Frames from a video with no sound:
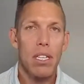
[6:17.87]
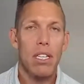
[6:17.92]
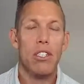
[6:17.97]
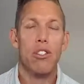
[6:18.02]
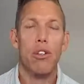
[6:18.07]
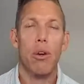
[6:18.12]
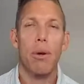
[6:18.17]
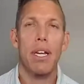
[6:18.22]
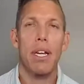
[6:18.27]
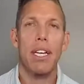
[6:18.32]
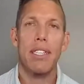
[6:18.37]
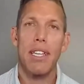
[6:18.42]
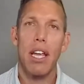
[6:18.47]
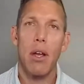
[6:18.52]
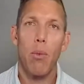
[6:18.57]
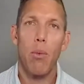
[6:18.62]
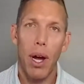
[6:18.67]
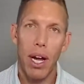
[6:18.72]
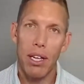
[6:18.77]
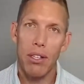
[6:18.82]
So it is a
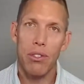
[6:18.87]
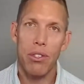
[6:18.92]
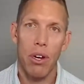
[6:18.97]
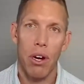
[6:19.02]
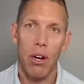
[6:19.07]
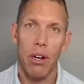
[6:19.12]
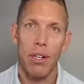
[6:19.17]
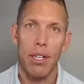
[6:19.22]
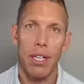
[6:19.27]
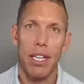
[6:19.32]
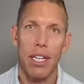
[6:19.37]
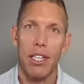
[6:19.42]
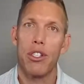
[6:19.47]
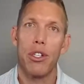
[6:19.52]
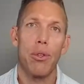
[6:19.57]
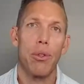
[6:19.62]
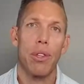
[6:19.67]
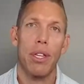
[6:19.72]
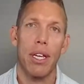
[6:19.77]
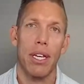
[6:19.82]
wild card in
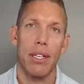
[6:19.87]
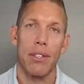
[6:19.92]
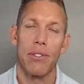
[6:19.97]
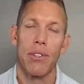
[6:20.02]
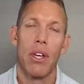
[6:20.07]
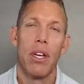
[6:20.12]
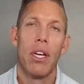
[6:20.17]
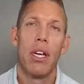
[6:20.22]
two things.